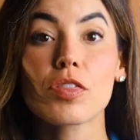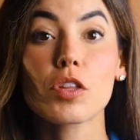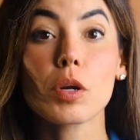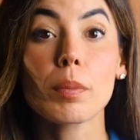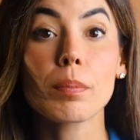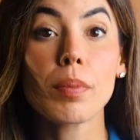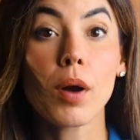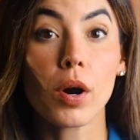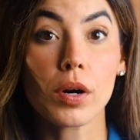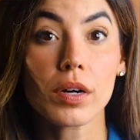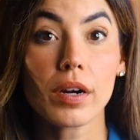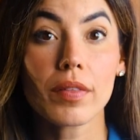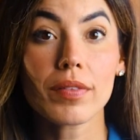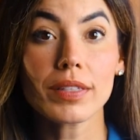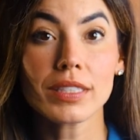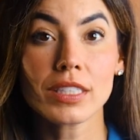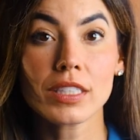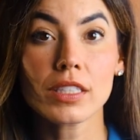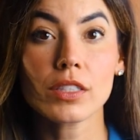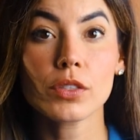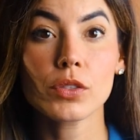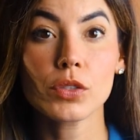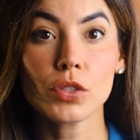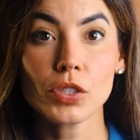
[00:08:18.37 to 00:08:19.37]
They're part of the
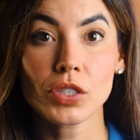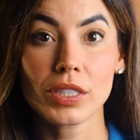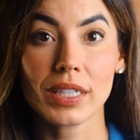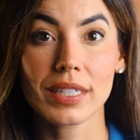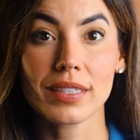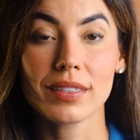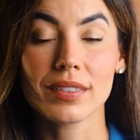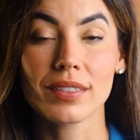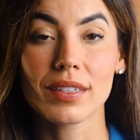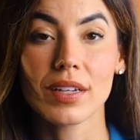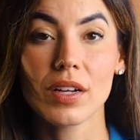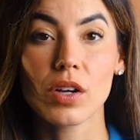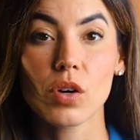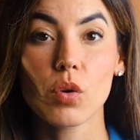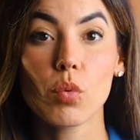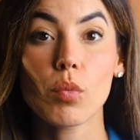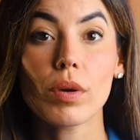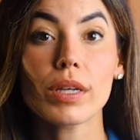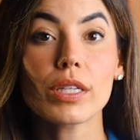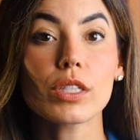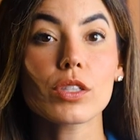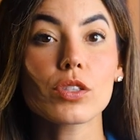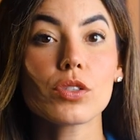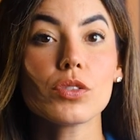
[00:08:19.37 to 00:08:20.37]
solution
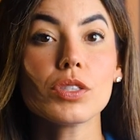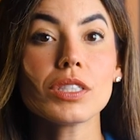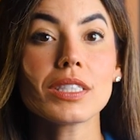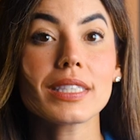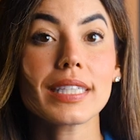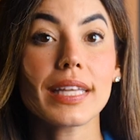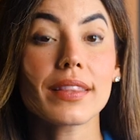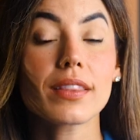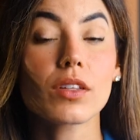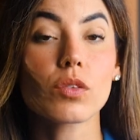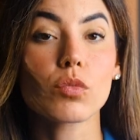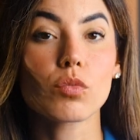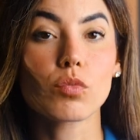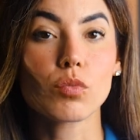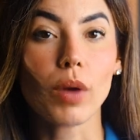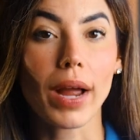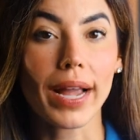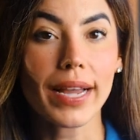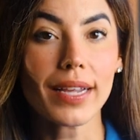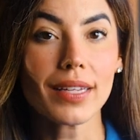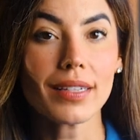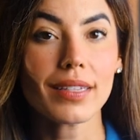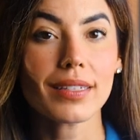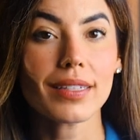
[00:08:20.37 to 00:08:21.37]
when used in the
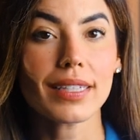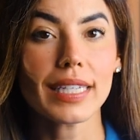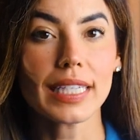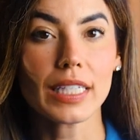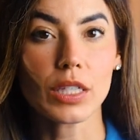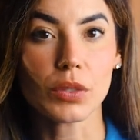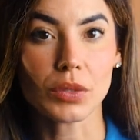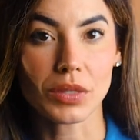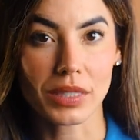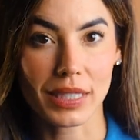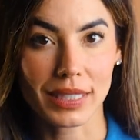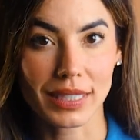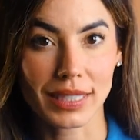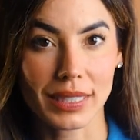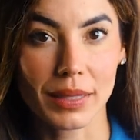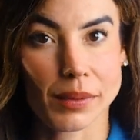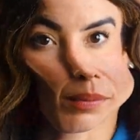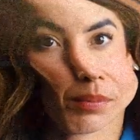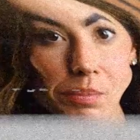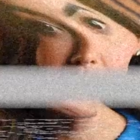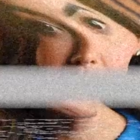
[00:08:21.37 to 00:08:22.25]
right ecosystem.